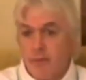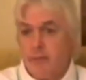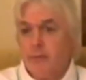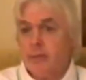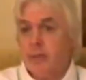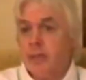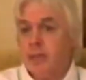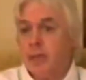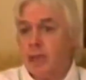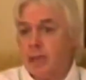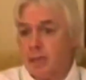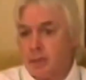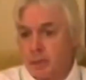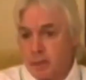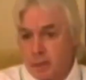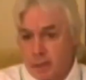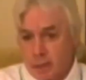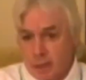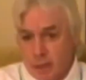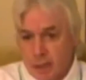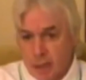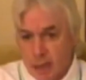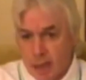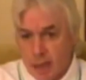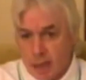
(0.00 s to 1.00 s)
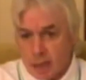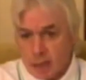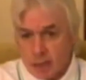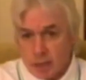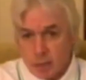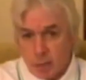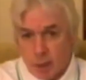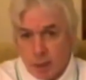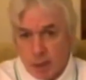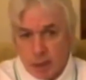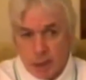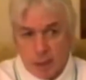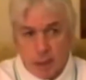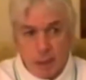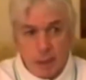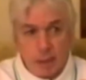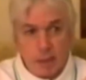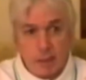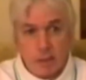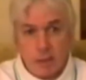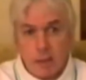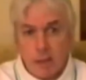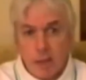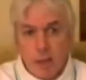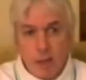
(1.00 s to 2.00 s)
50 countries in the last 20
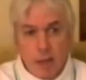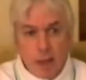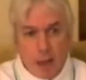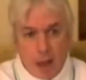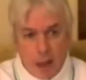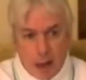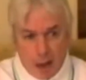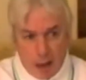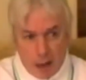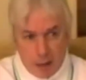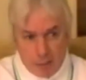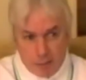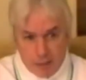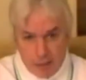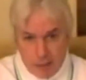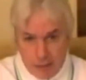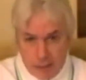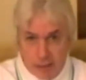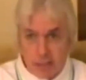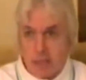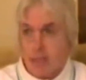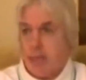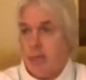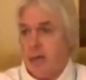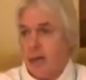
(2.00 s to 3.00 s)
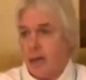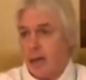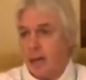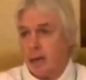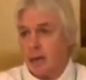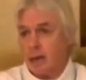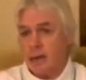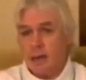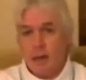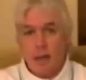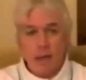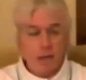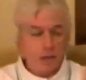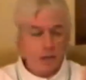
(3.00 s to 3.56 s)
years, and I've seen it.